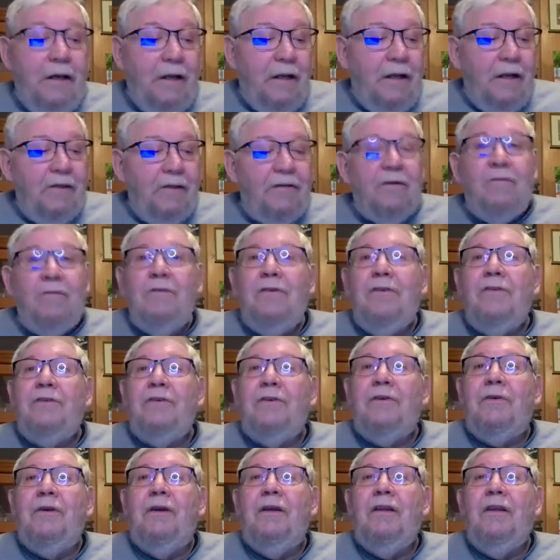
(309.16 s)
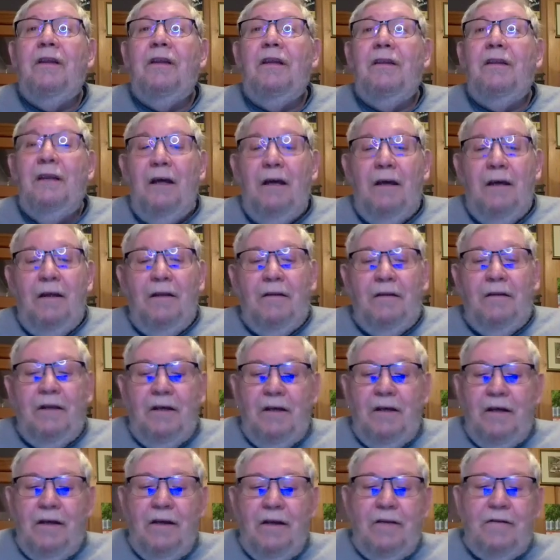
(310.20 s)
I don't disagree that
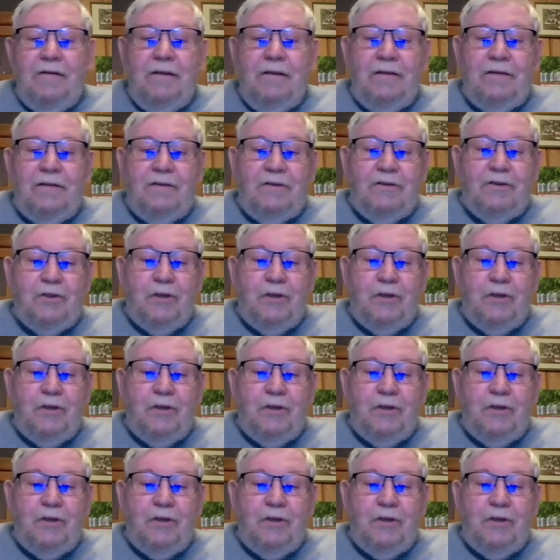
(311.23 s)
the